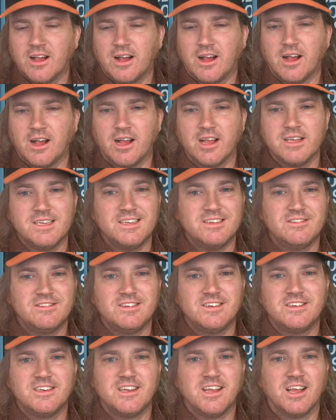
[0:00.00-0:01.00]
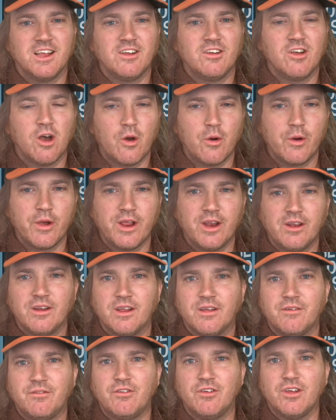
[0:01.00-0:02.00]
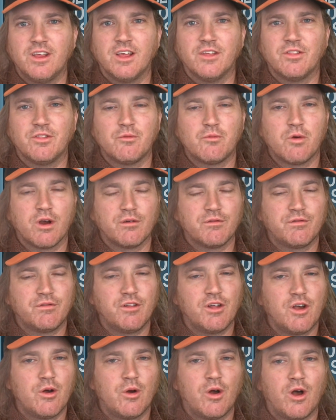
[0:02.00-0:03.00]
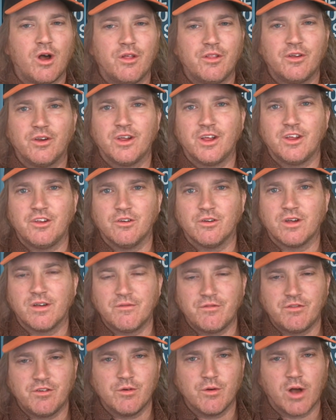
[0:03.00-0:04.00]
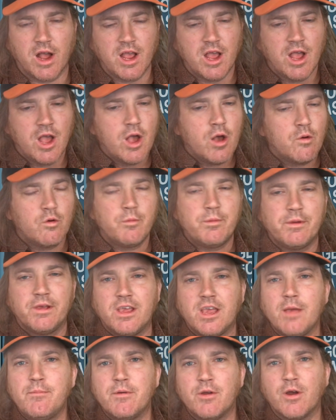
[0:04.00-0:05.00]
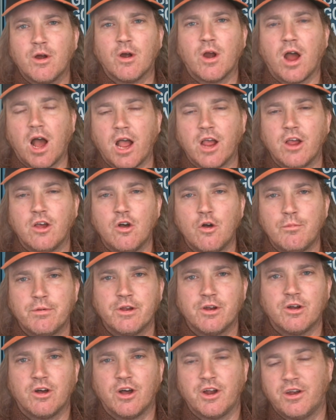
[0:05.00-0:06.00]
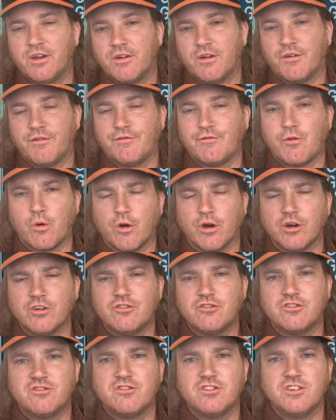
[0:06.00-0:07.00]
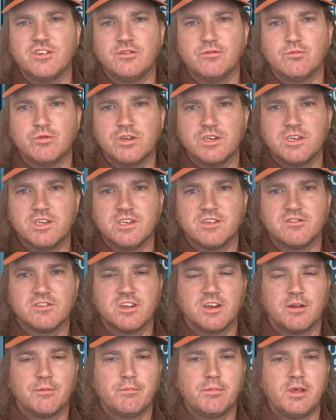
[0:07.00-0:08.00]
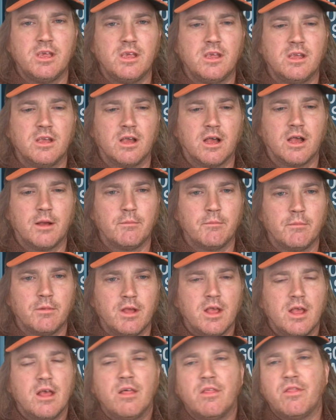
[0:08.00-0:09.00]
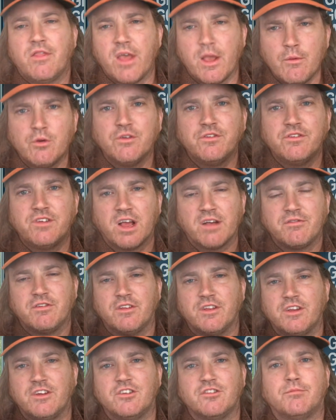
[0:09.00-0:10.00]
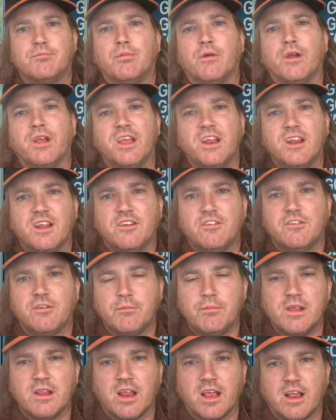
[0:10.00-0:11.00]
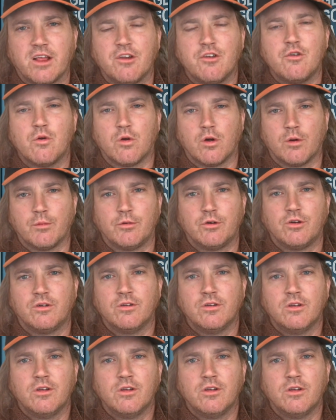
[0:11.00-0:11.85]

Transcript: uh, easy to get going if you can get the workflow on there and get your comfy UI. We'll be keeping our eye open on Forge to see when it's going to be. Um, they will definitely just bring it in to be like a normal